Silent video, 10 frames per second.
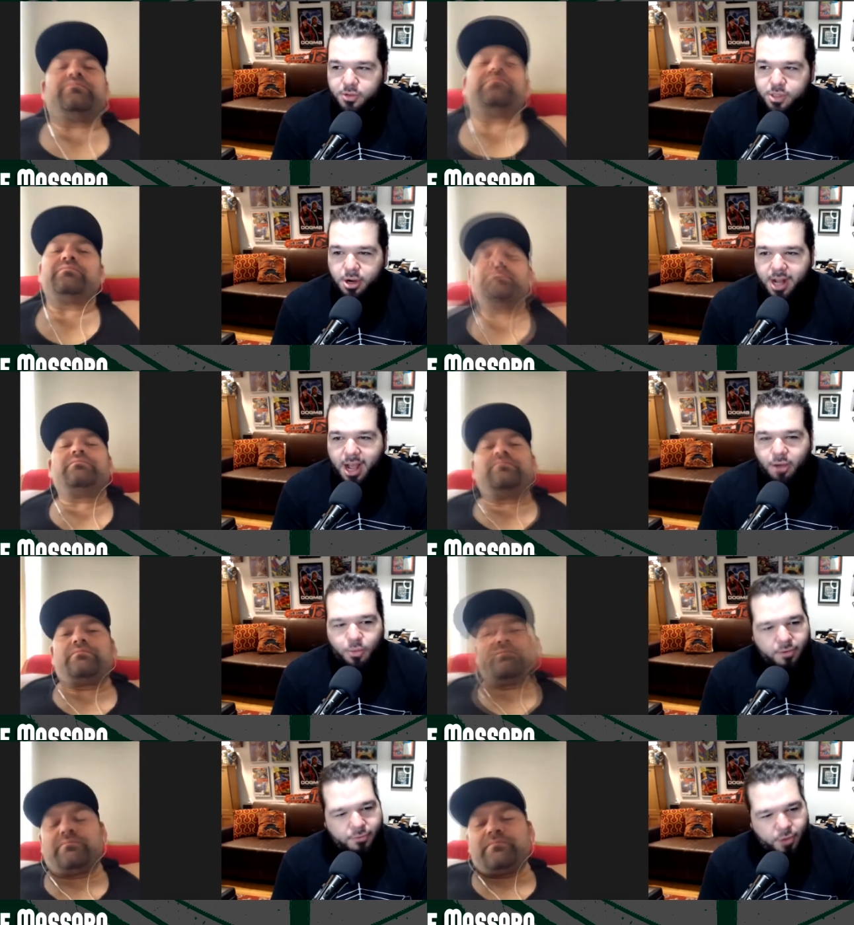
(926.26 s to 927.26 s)
Speaker 1: started out
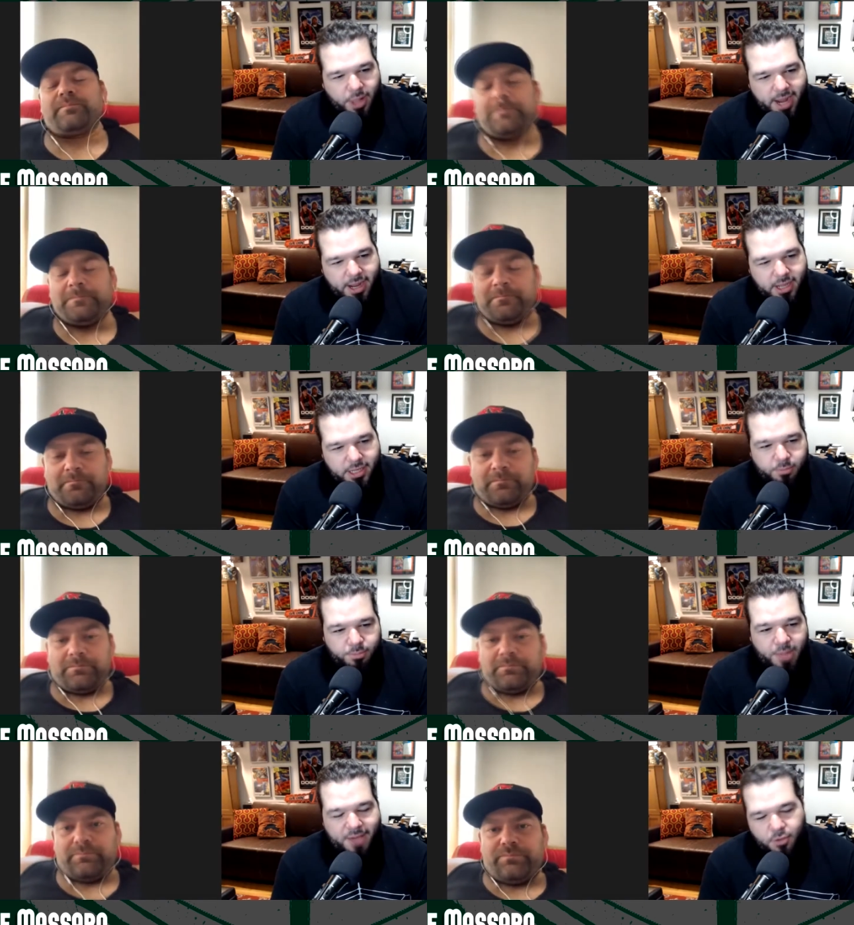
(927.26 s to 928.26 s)
for like a t-
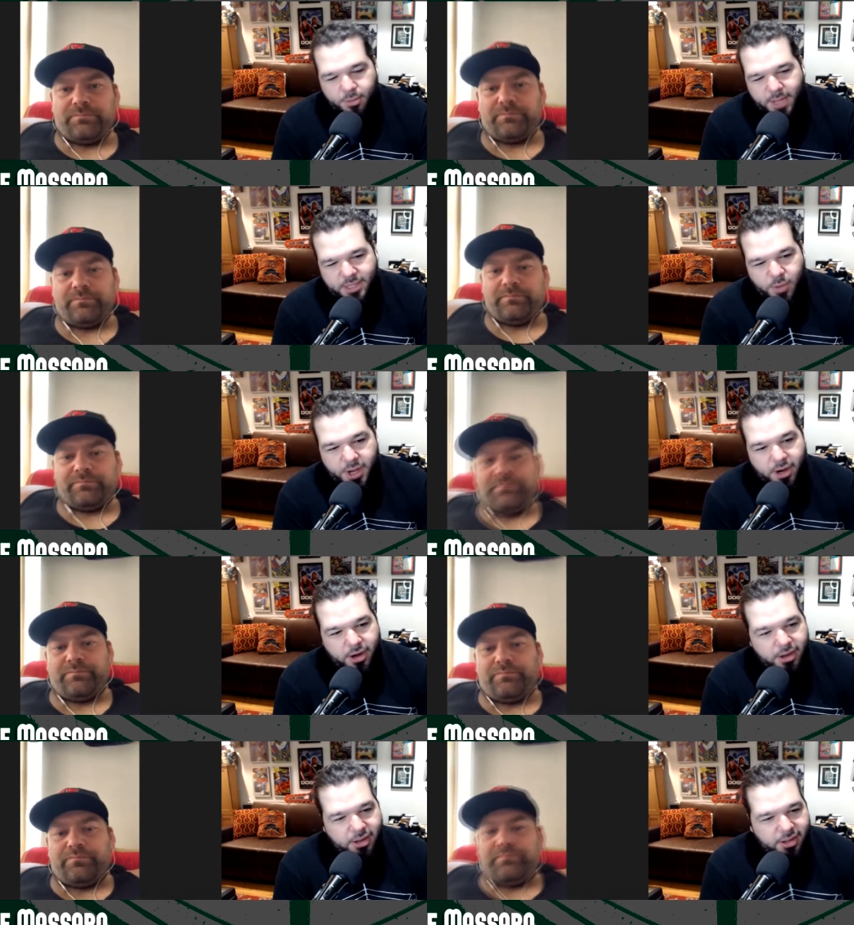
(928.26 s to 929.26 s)
platform like
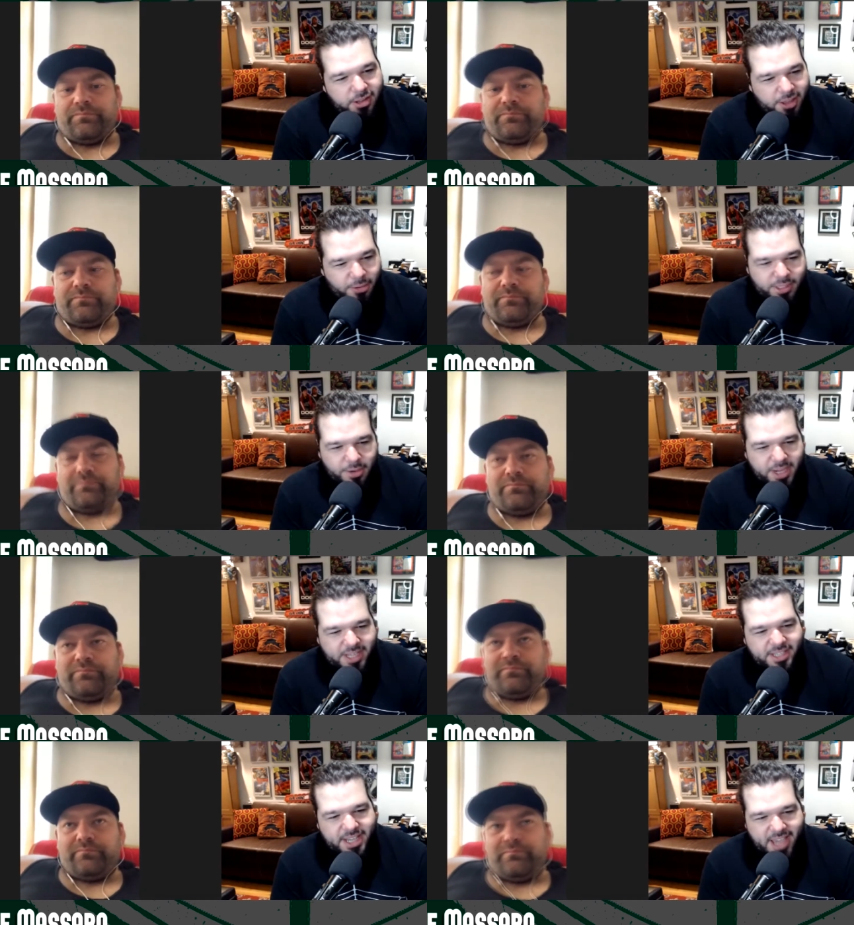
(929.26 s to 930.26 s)
twitter that was so
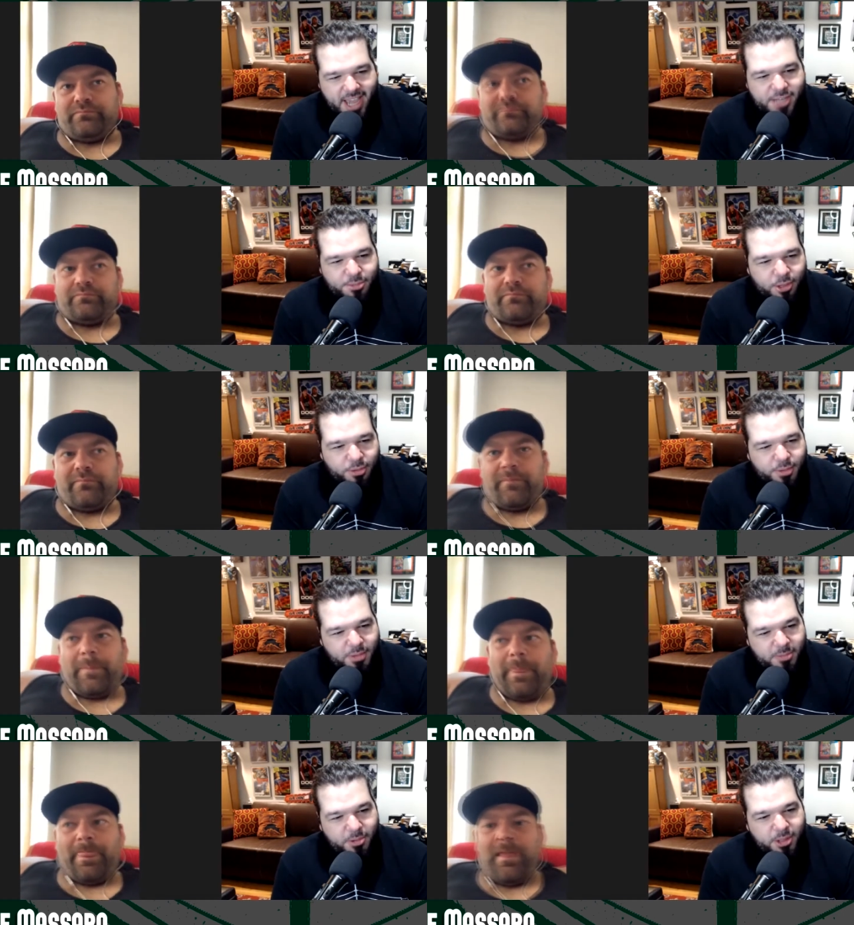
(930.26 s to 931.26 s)
easily engageable with
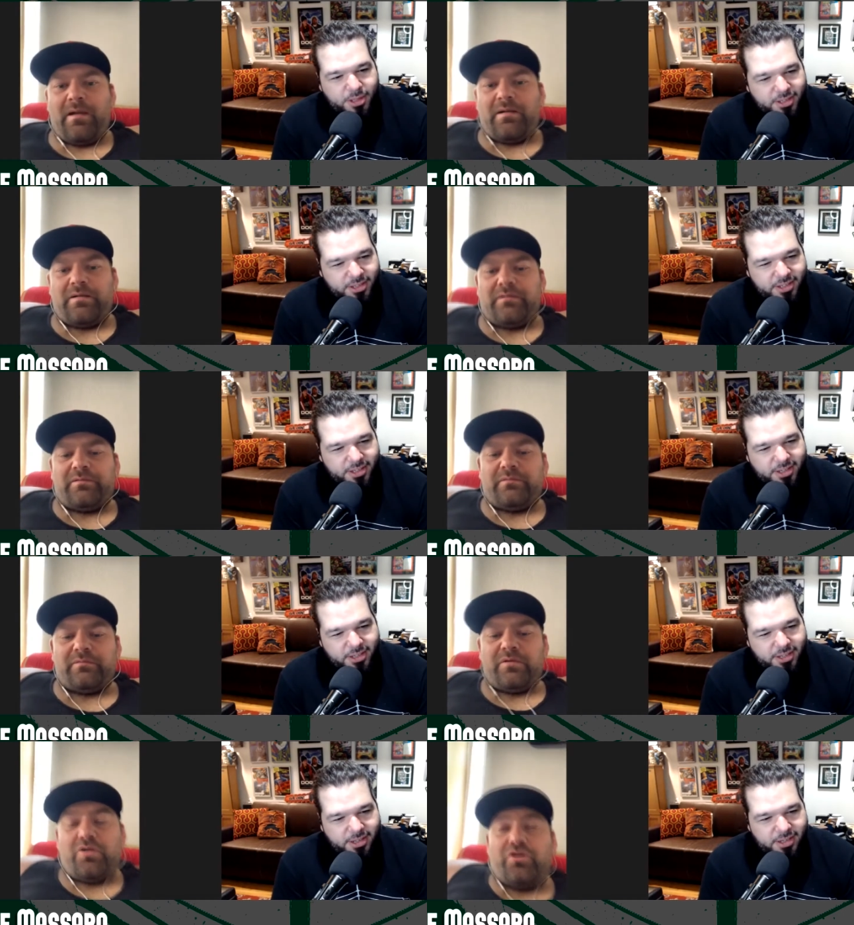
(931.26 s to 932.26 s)
people.
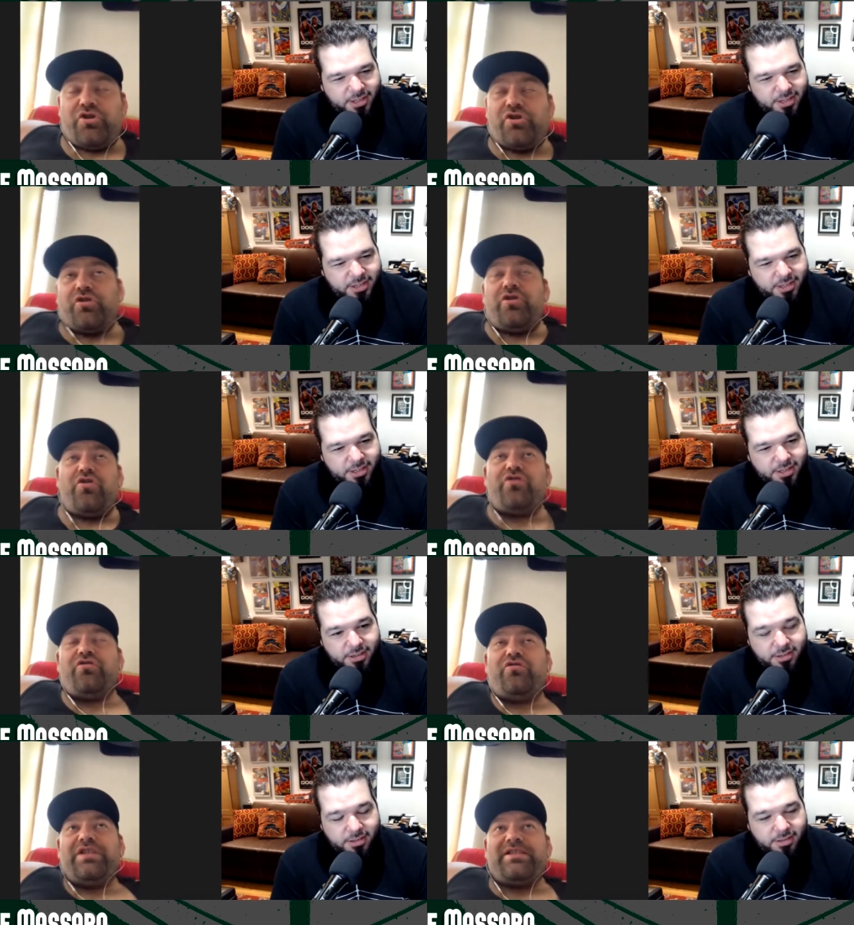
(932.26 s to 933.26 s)
Speaker 2: Sure, no,
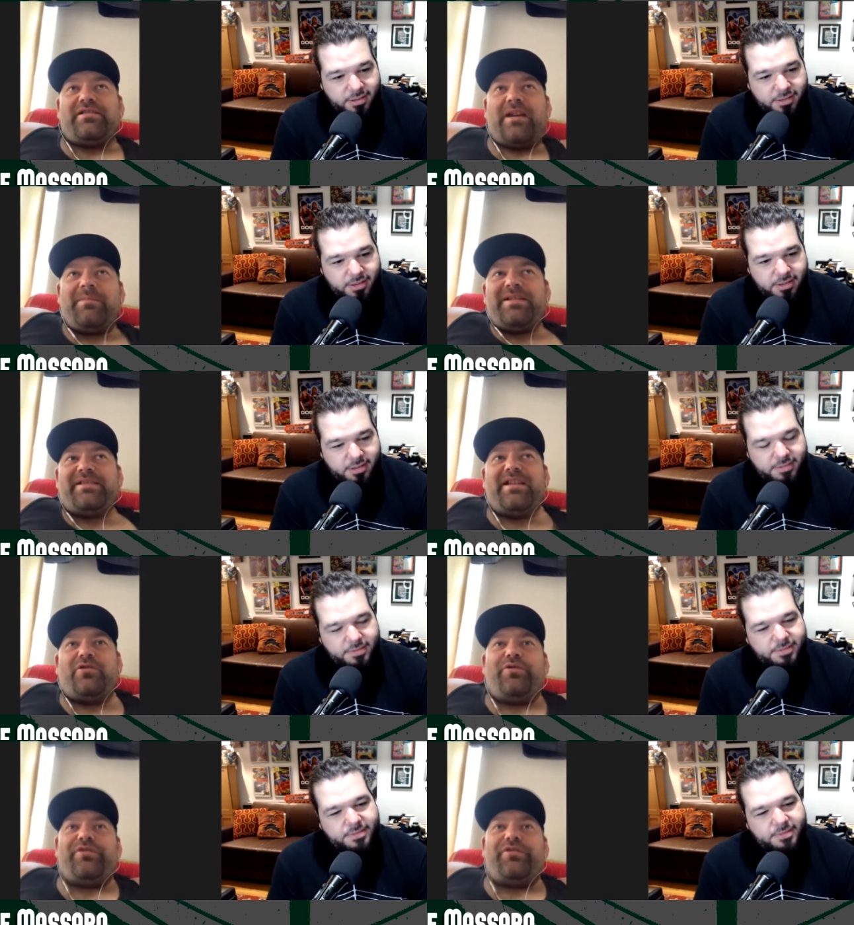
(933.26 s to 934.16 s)
no, it's I'm not saying Twitter